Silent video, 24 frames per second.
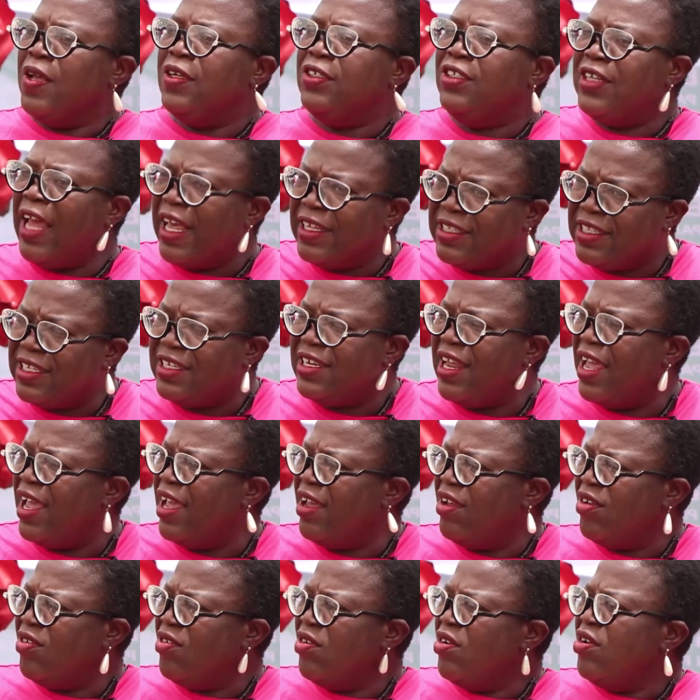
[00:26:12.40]

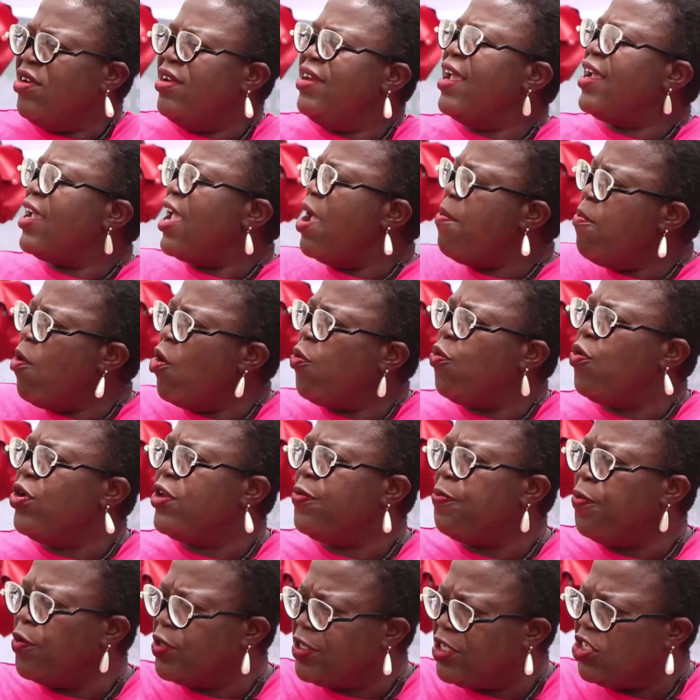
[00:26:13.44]
Yesterday, they came up
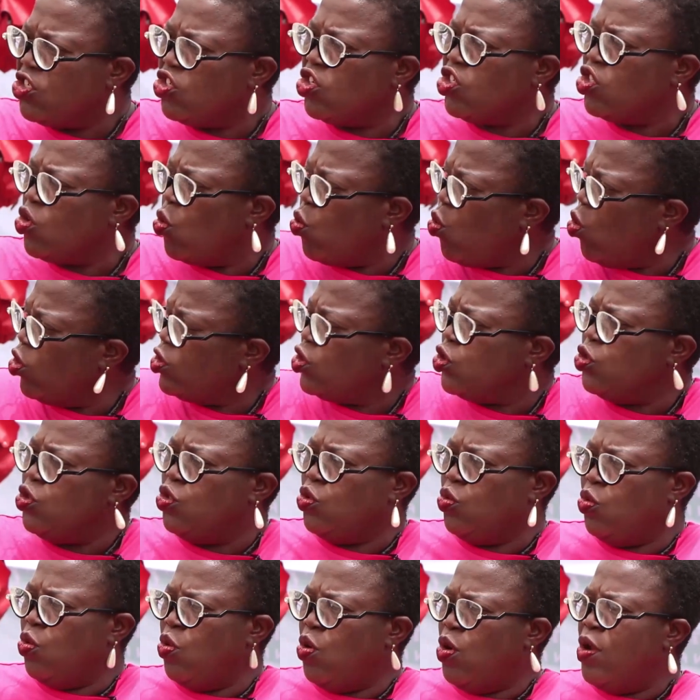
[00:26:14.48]
with positions on what to
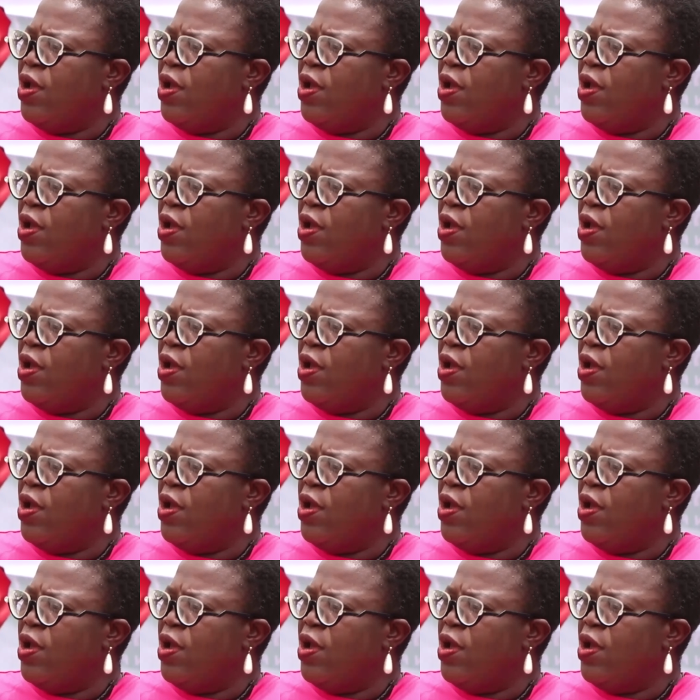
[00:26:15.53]
do.